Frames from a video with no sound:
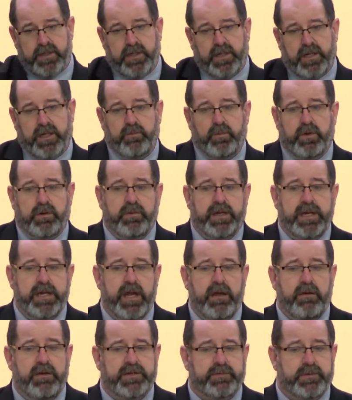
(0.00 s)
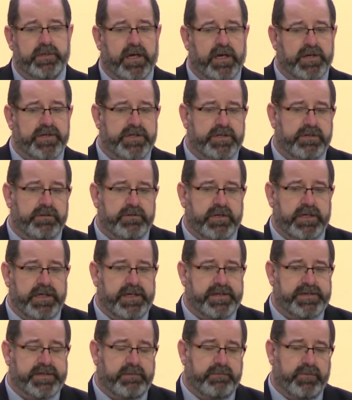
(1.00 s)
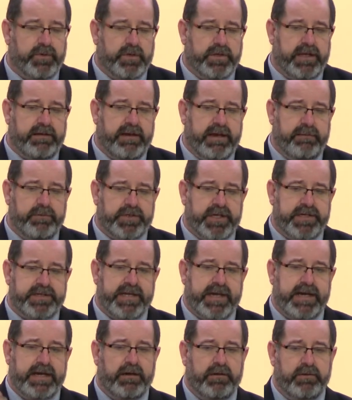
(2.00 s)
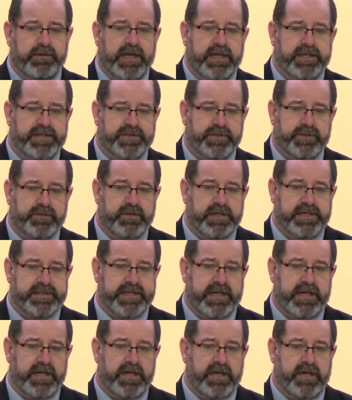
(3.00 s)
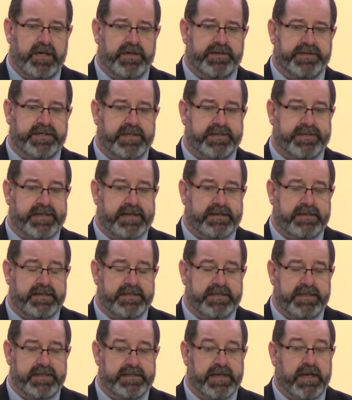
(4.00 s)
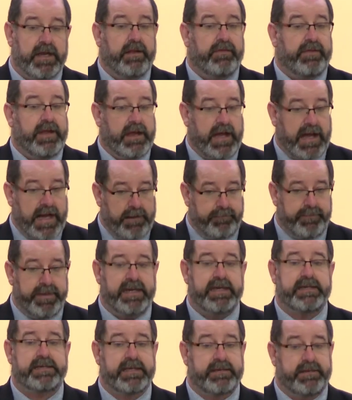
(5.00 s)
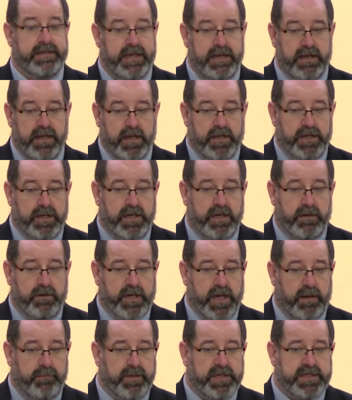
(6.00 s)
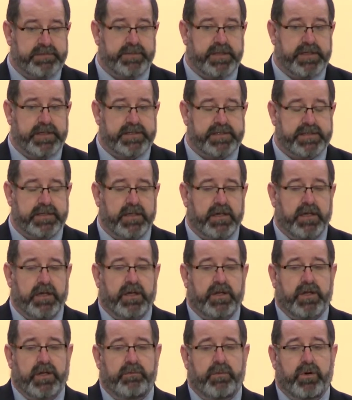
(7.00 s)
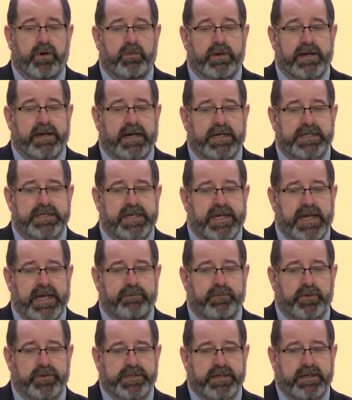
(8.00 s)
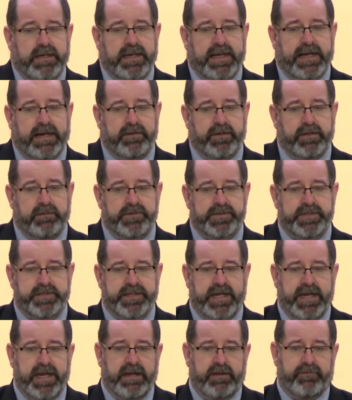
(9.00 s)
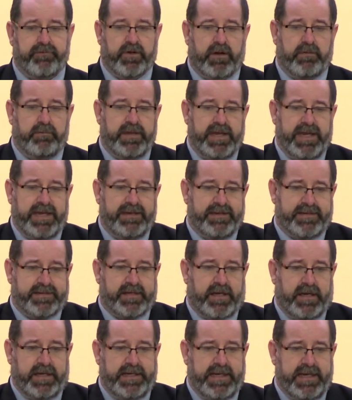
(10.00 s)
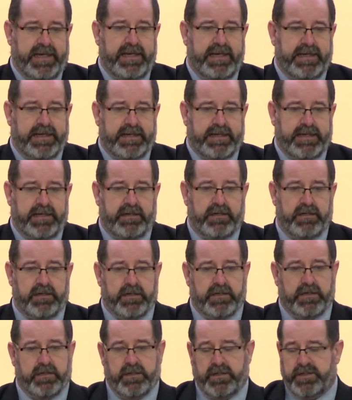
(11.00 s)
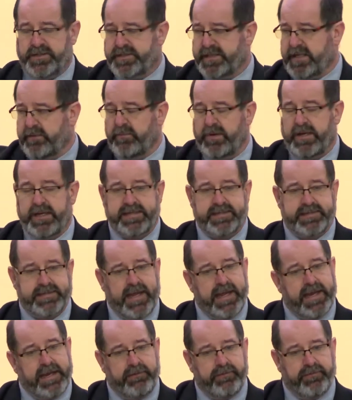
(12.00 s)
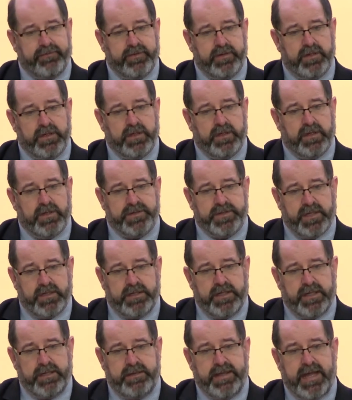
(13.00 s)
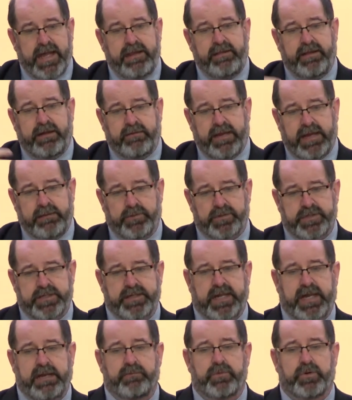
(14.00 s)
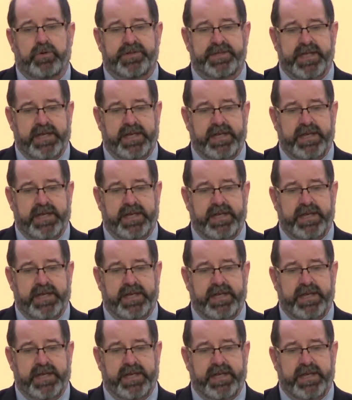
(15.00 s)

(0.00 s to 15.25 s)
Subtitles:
And what we notice with our children is the more they're able to tell their stories, their hurts, their sadnesses, their happies and their accomplishments, the more we're actually able to allow them to take from inside here, somewhere safe, so that then they're able to take more